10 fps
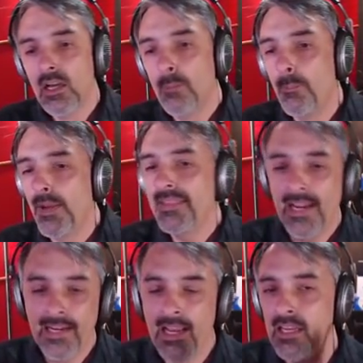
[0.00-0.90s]
But
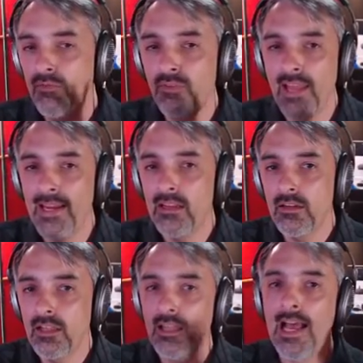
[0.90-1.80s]
that kind of like
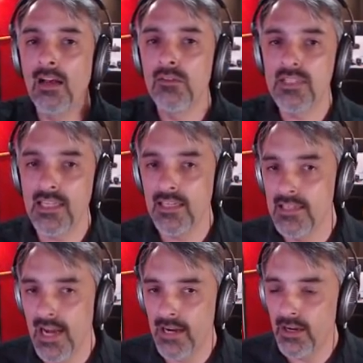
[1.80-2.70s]
clouds the
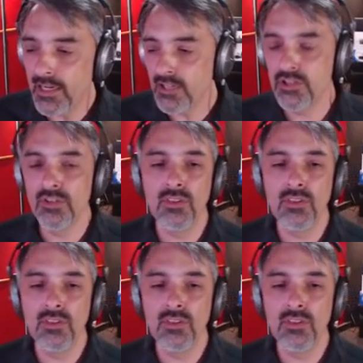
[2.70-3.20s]
entire issue,